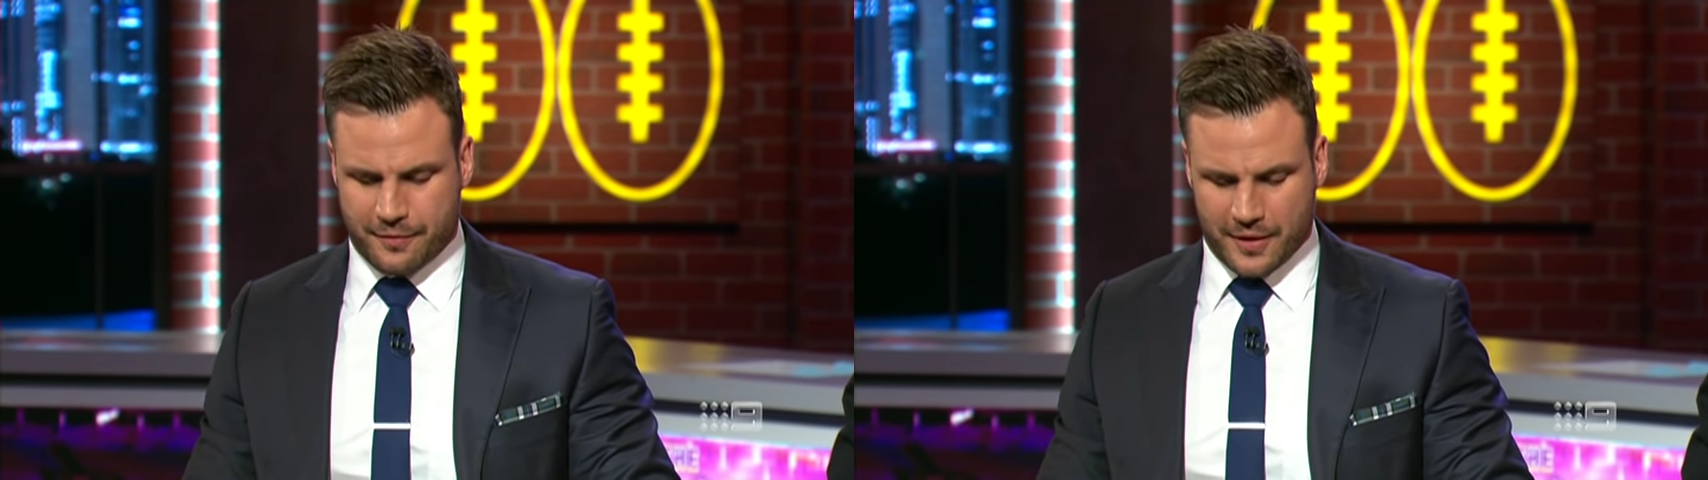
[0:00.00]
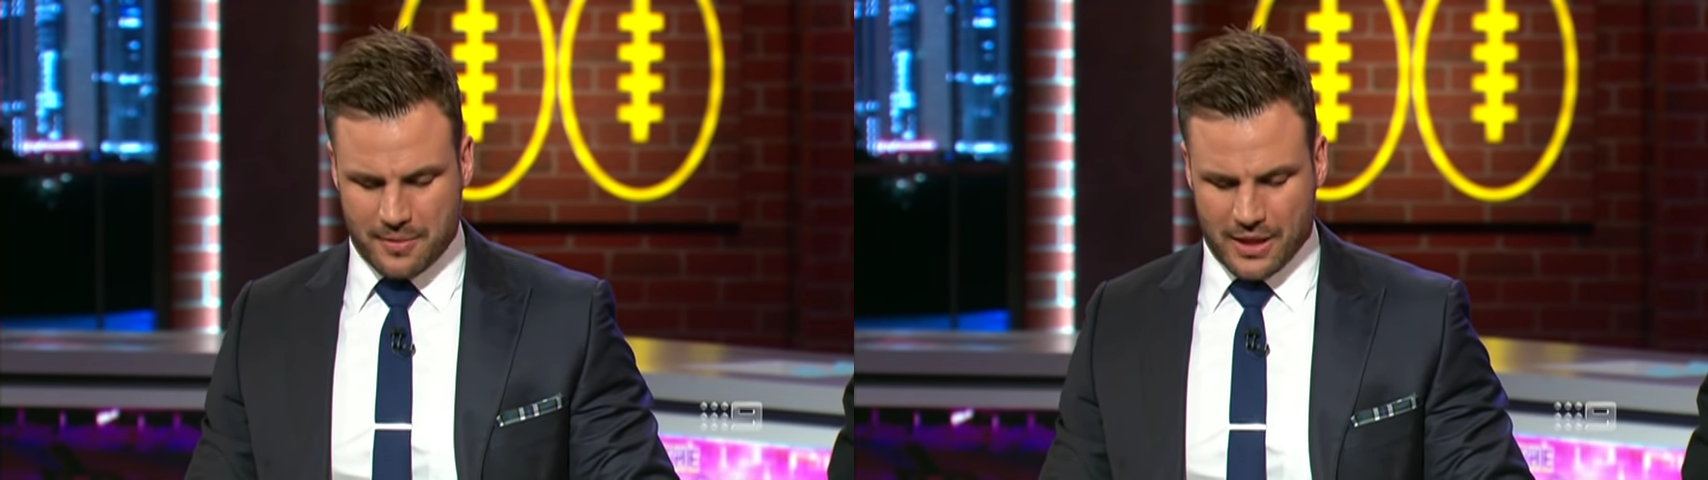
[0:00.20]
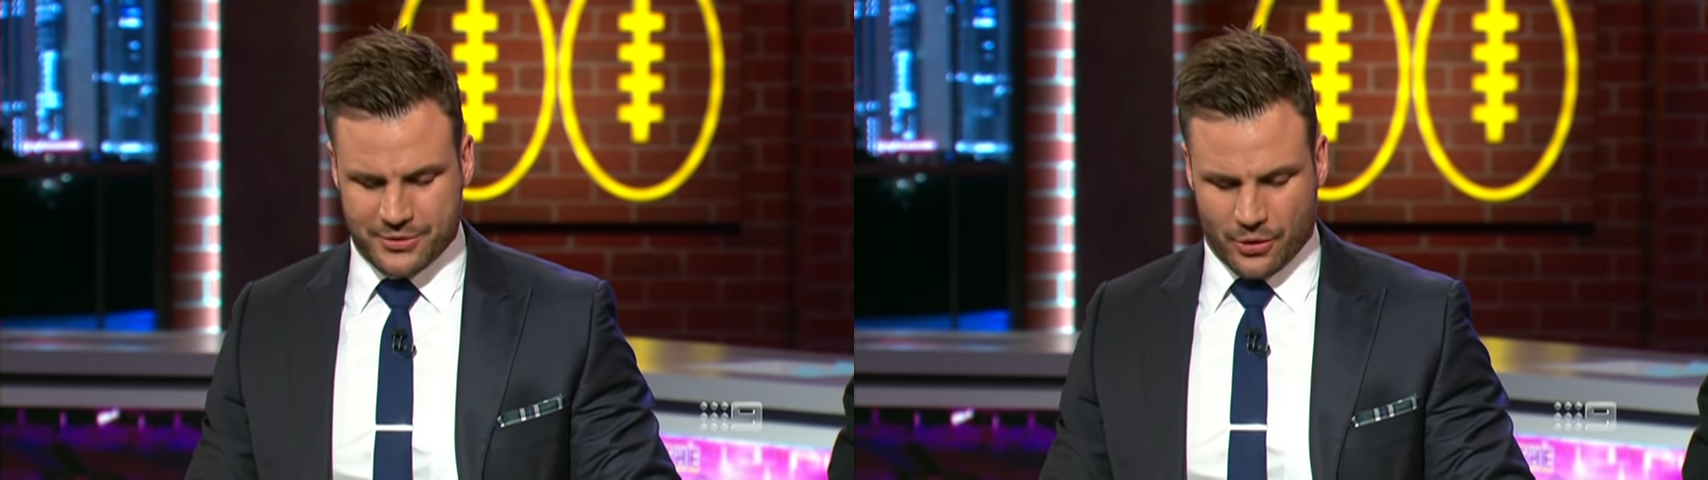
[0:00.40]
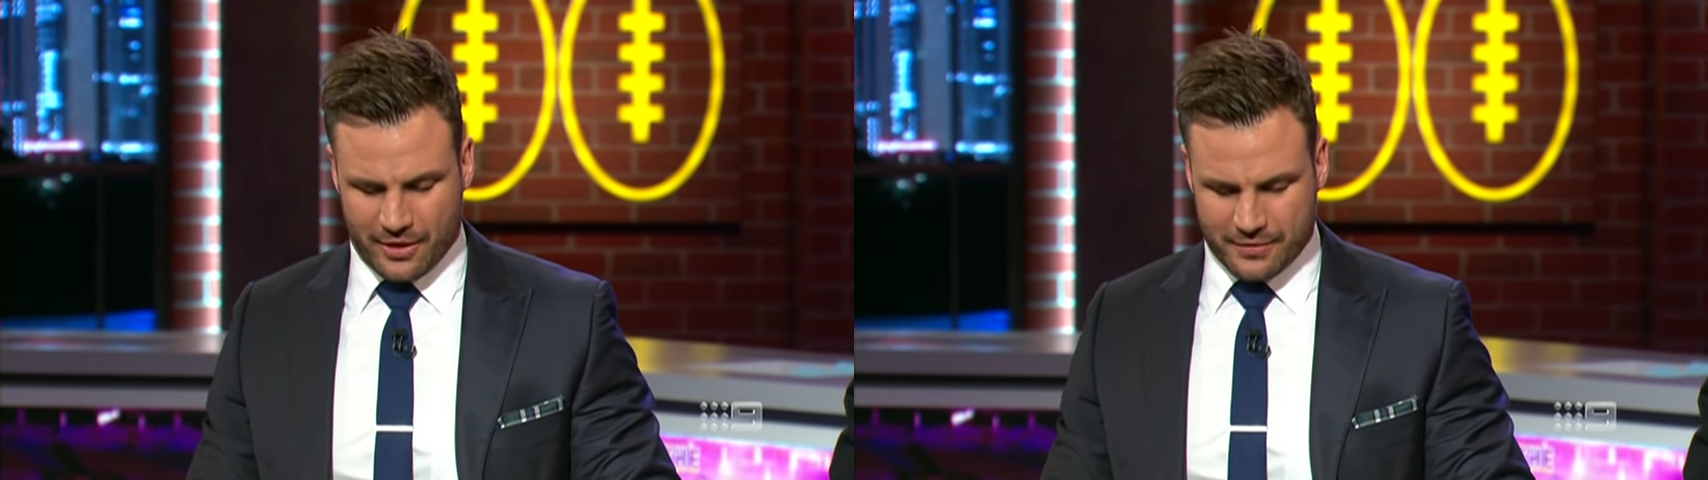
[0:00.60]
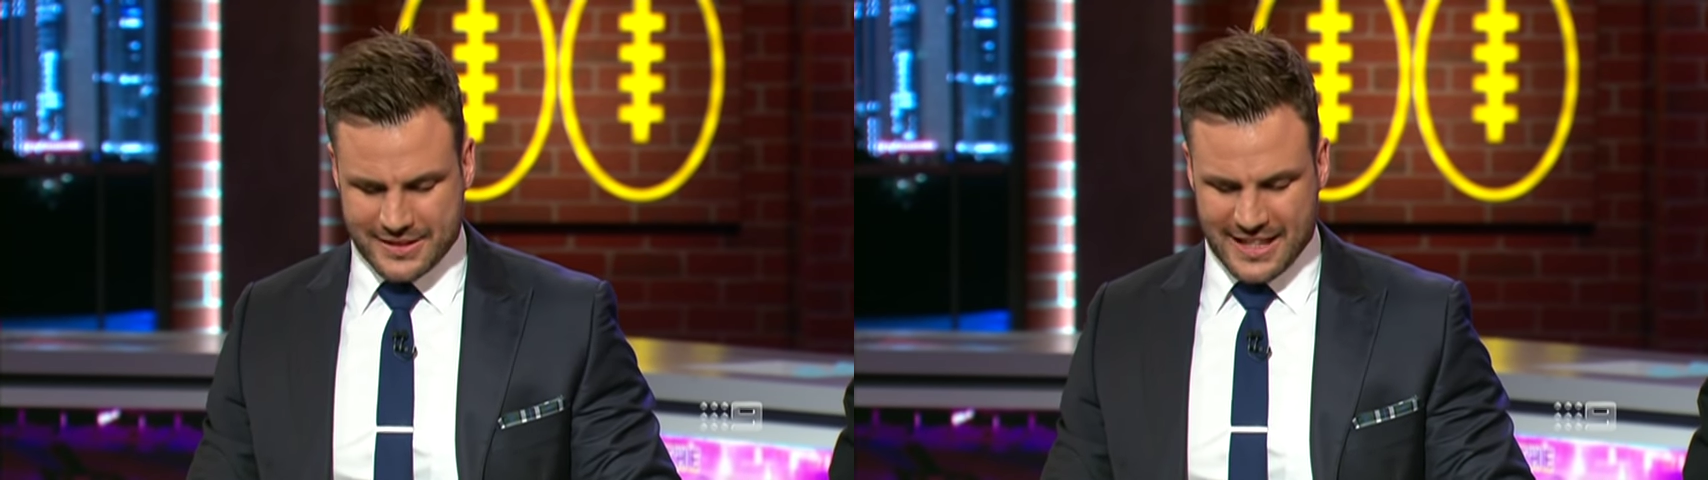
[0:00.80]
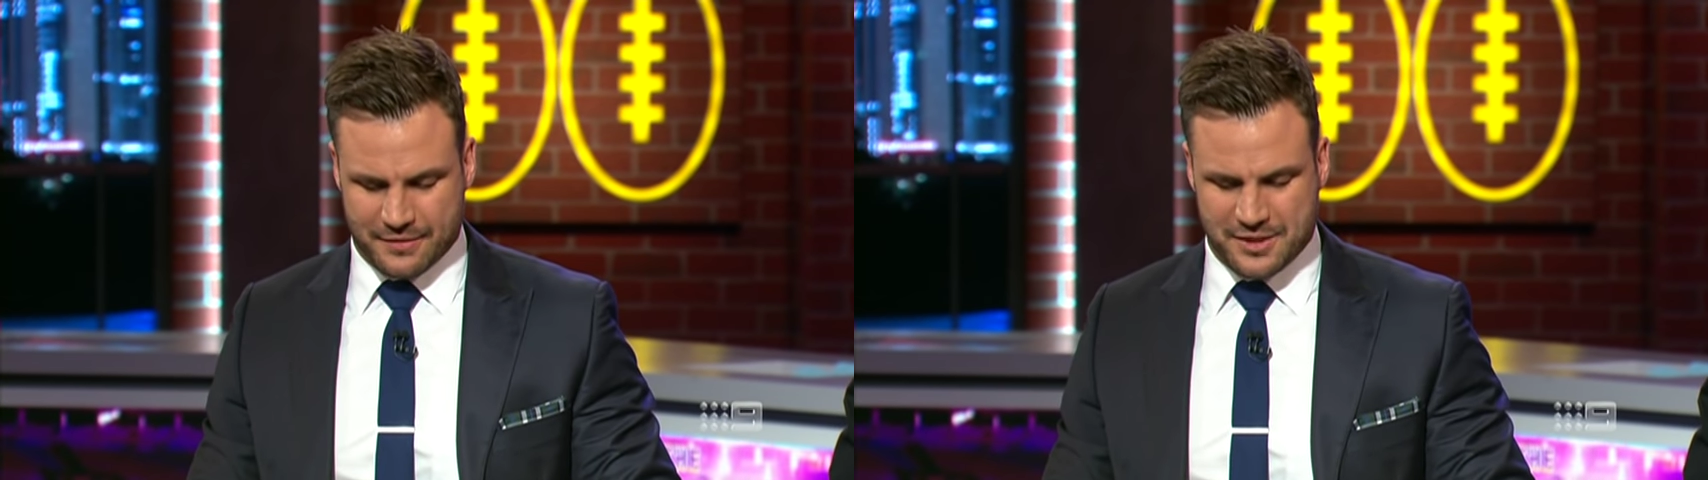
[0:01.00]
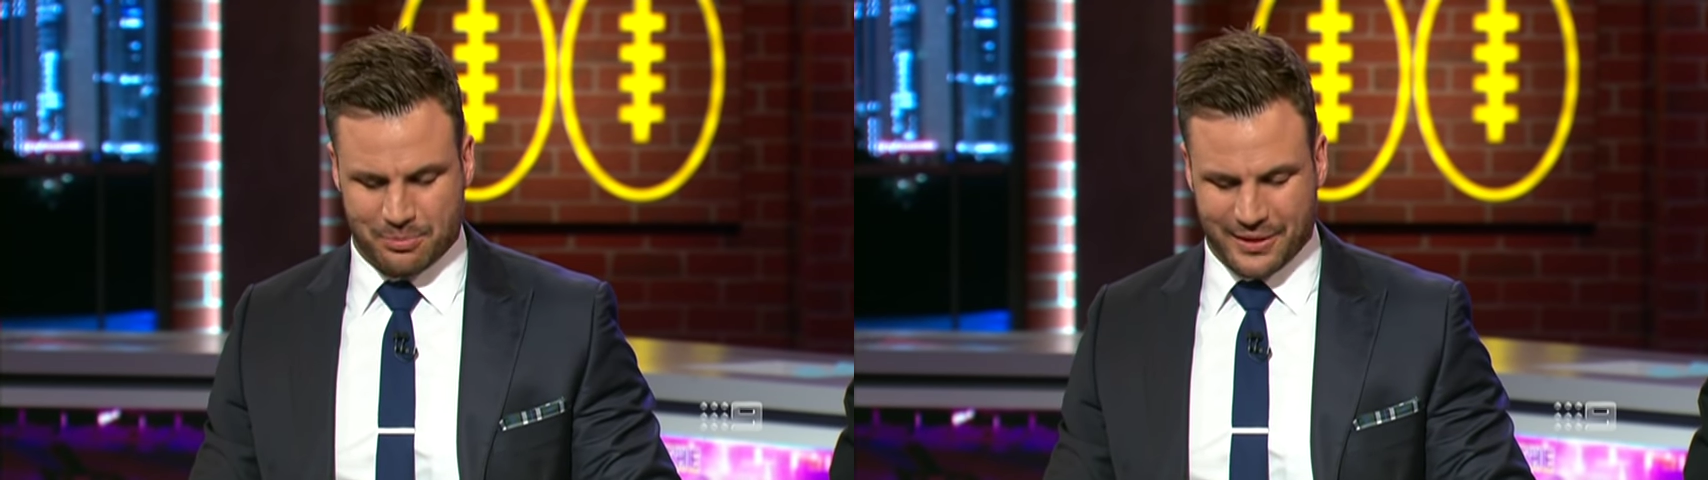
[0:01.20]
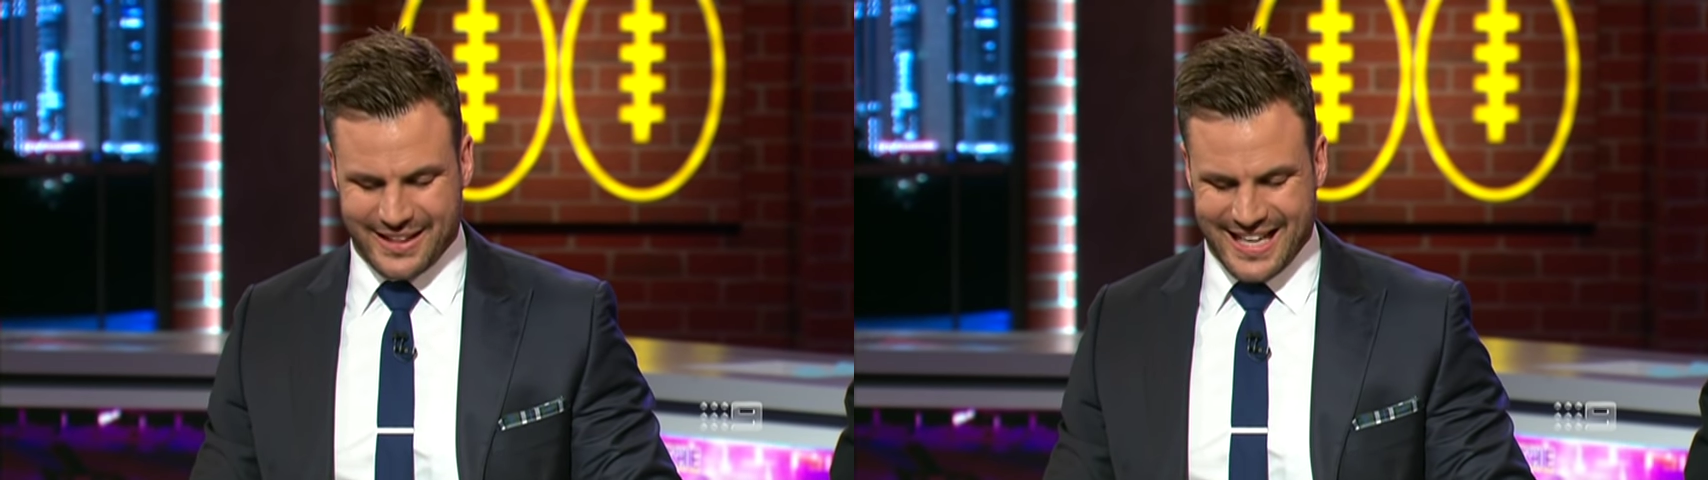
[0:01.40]
female divers have
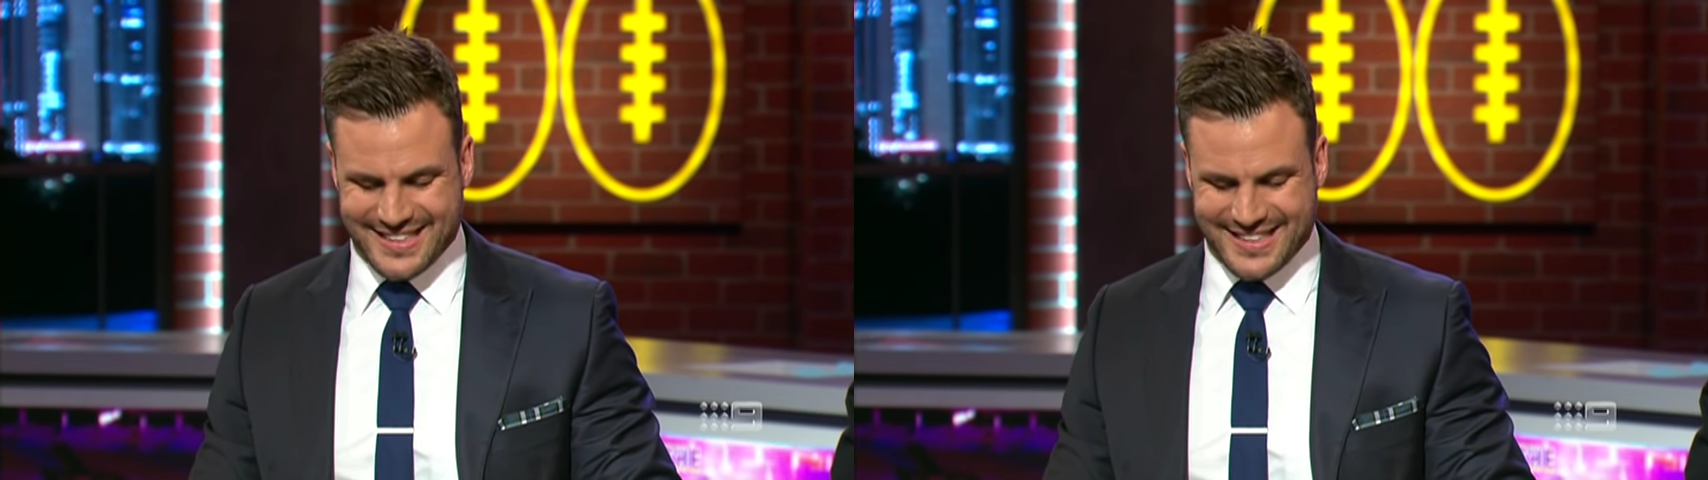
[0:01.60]
split